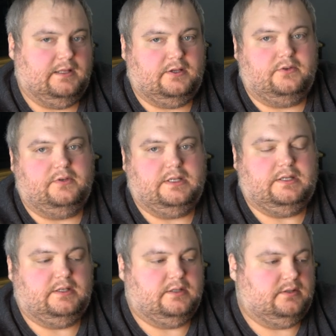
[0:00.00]
think you
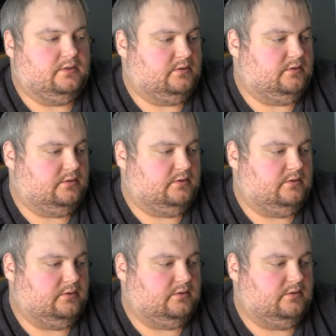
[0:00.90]
need
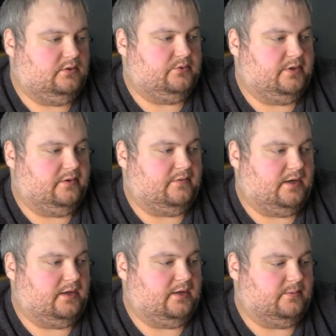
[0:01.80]

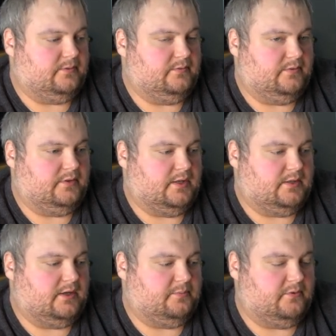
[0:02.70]
UEFI enabled for that
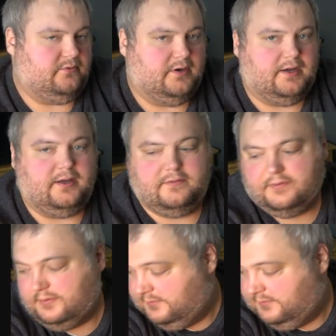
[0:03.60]
type of drive,